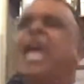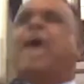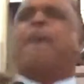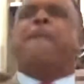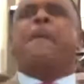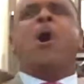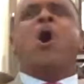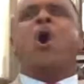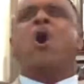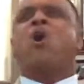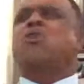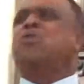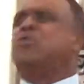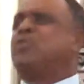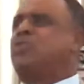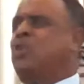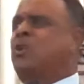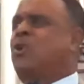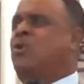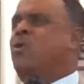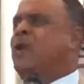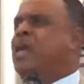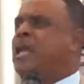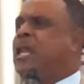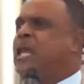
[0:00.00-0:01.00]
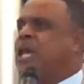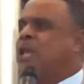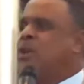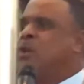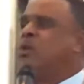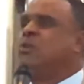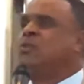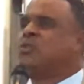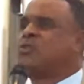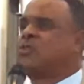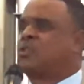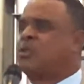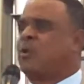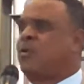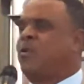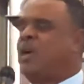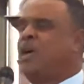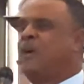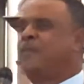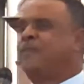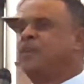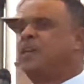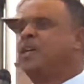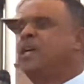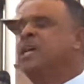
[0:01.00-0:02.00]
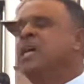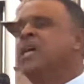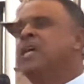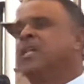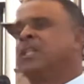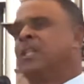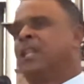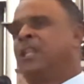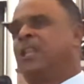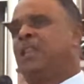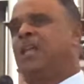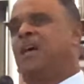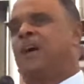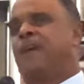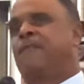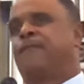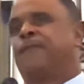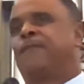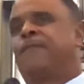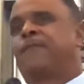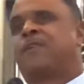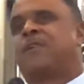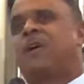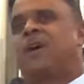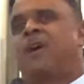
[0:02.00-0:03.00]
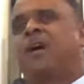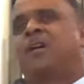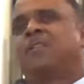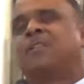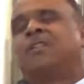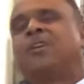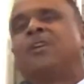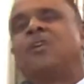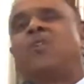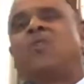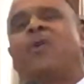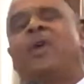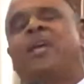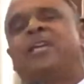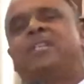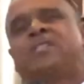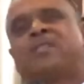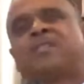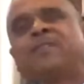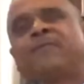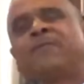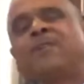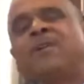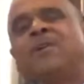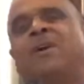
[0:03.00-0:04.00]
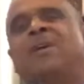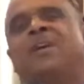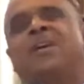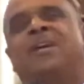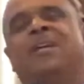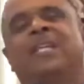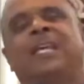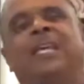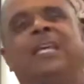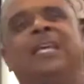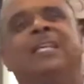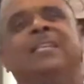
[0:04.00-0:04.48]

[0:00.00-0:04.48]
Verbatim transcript: kept on doing it, whosoever the love of God, the grace of God